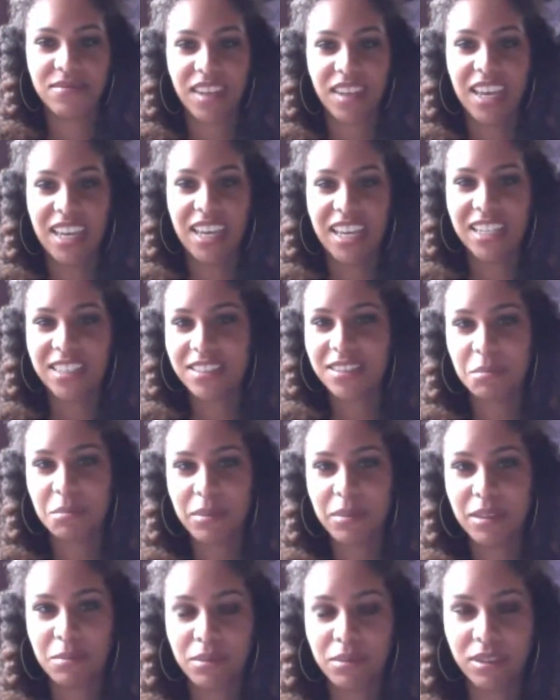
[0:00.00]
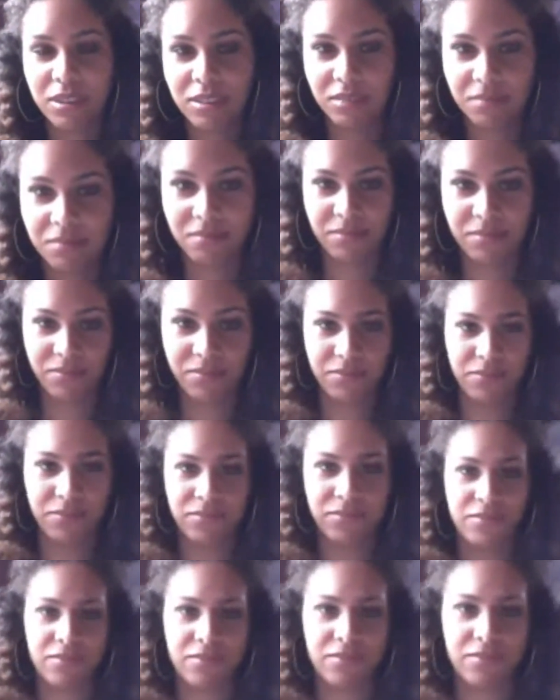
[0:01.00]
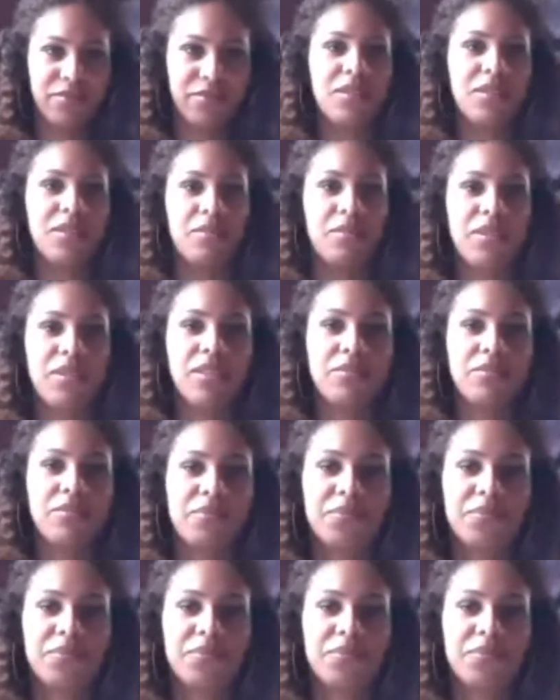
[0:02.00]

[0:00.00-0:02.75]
I guess the people come in.